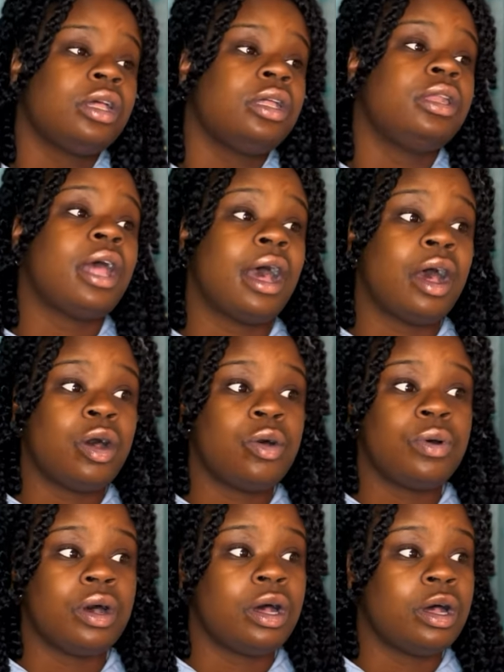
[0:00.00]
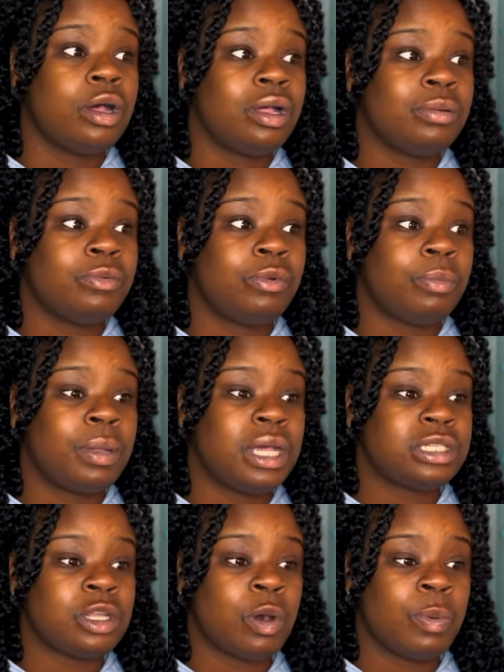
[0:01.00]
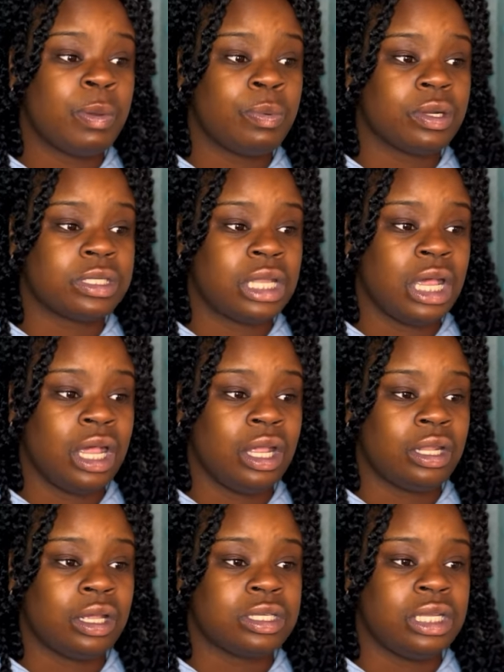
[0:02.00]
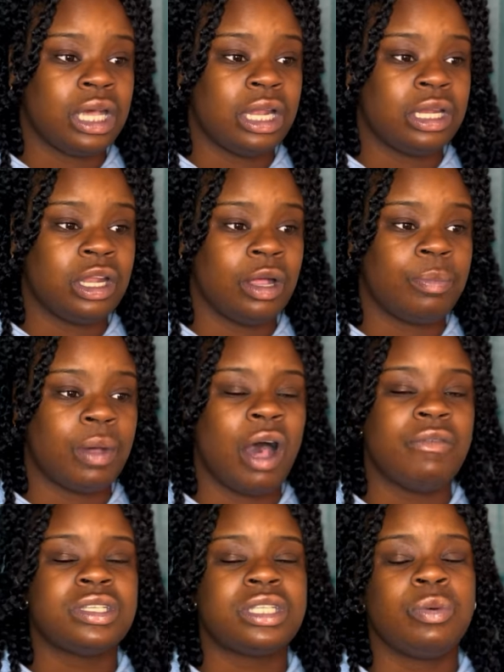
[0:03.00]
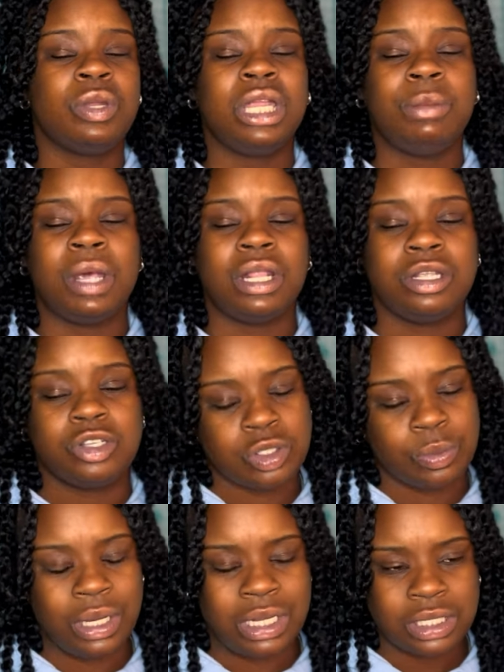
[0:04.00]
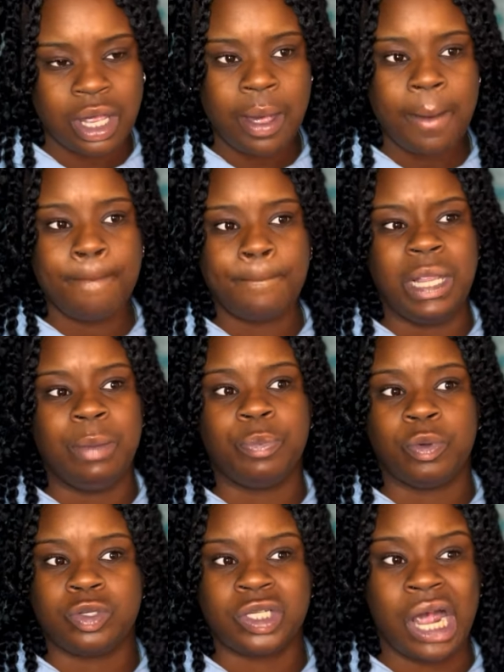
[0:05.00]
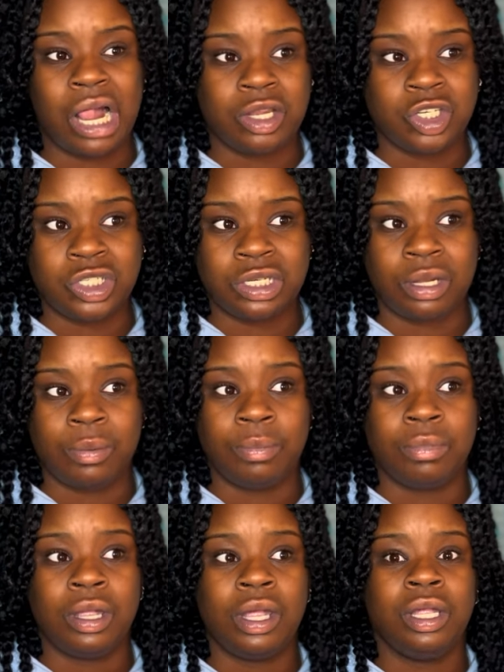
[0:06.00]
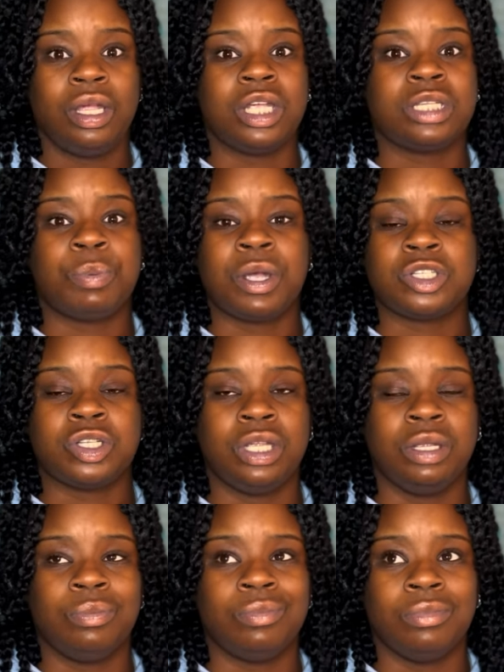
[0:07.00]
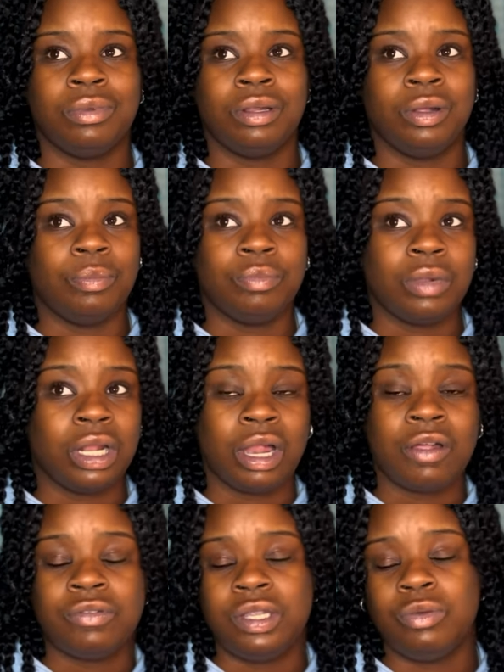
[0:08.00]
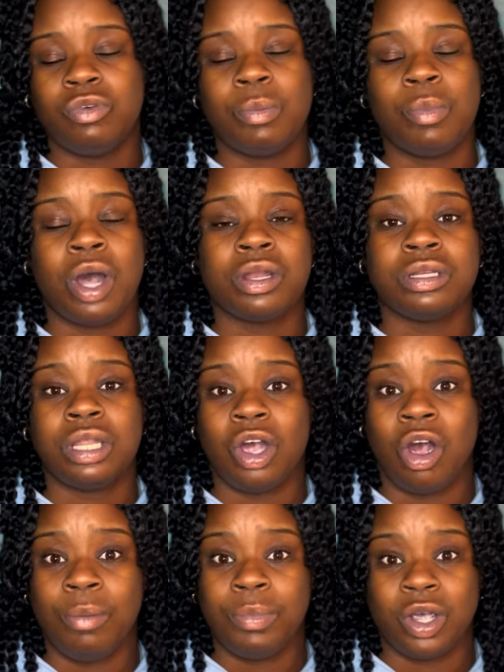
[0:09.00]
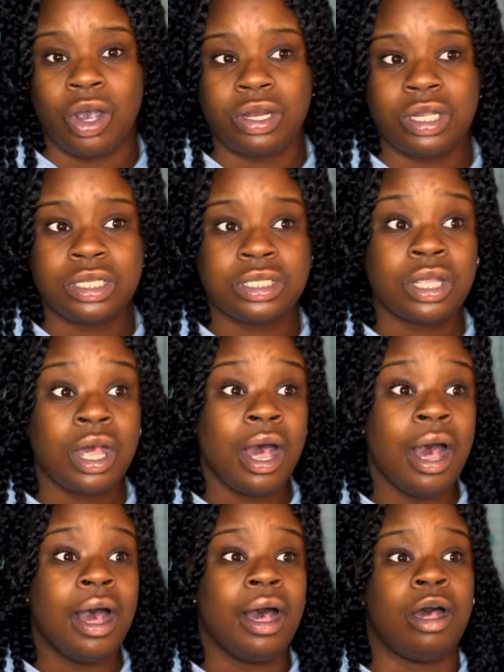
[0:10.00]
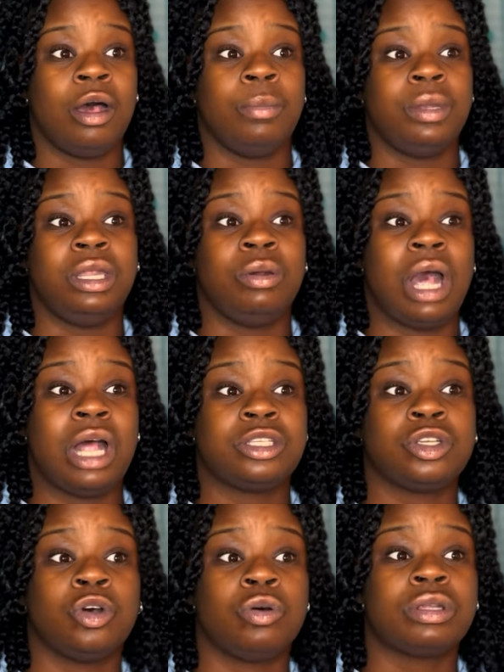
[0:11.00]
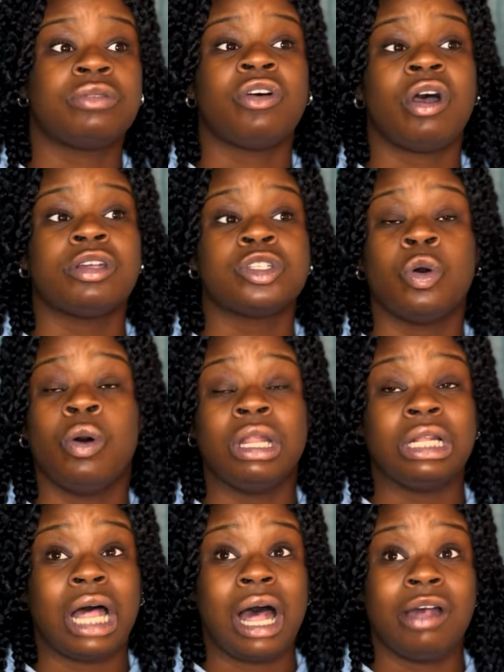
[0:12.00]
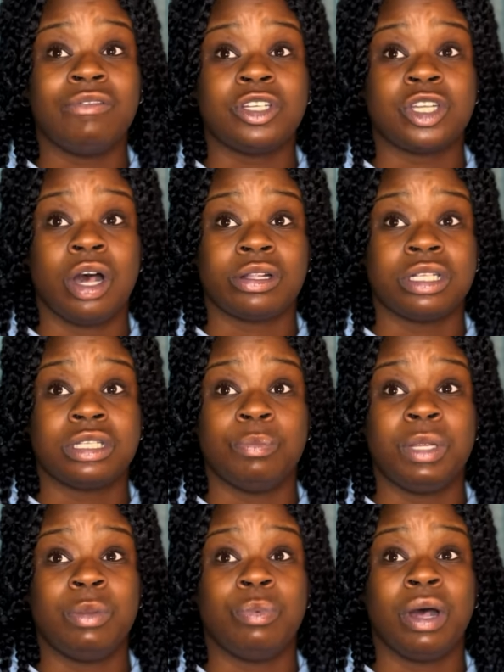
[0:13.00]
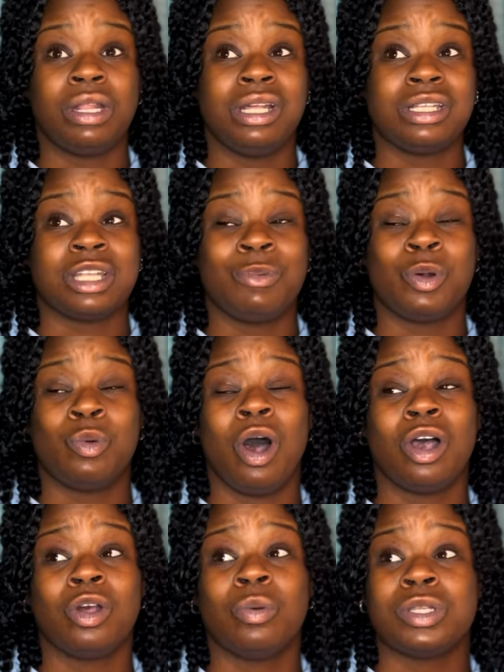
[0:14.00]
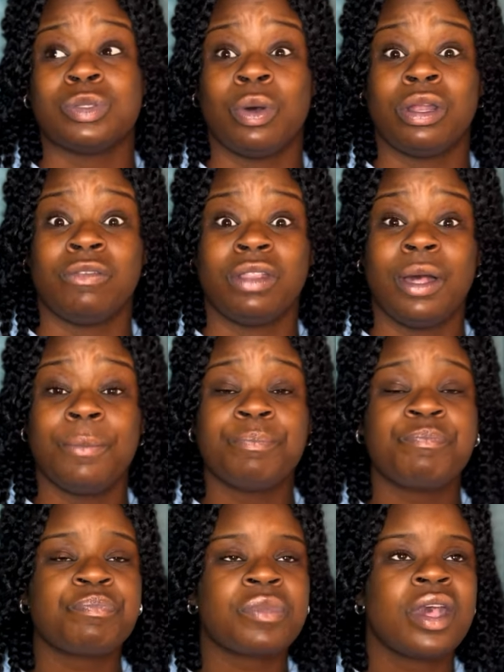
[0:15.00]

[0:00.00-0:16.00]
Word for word: Now, um, based on what people were saying, because he ended up obviously when he made these tweets, people challenged him, especially um, a lot of the modern day R&B artists. Um, and you had to go as far as go on live and talk to some people. I think Summer Walker was one of them.